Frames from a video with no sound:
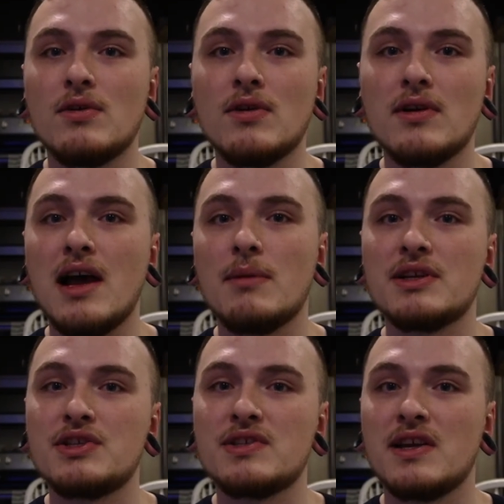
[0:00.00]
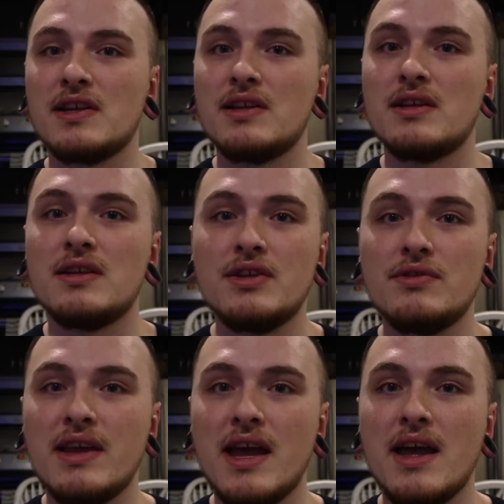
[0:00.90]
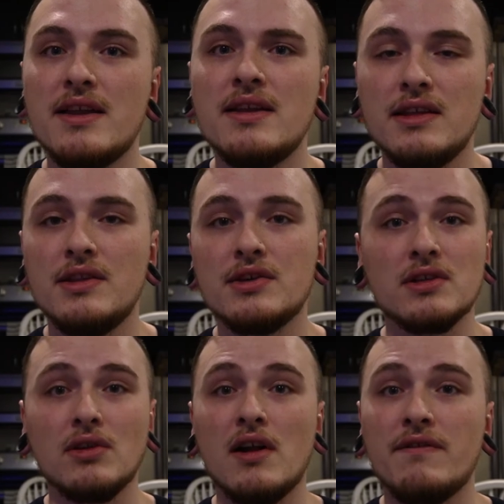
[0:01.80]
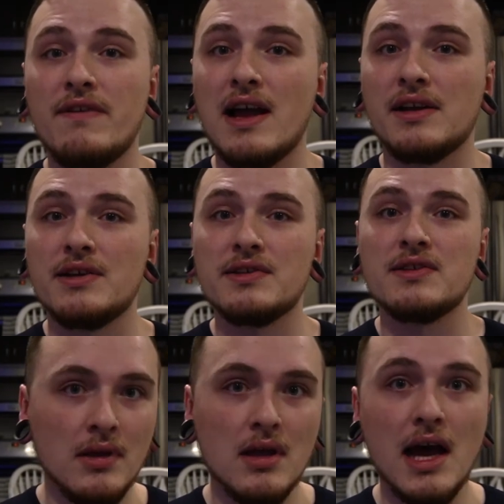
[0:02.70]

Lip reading: or how much sun you get. There's a lot of factors.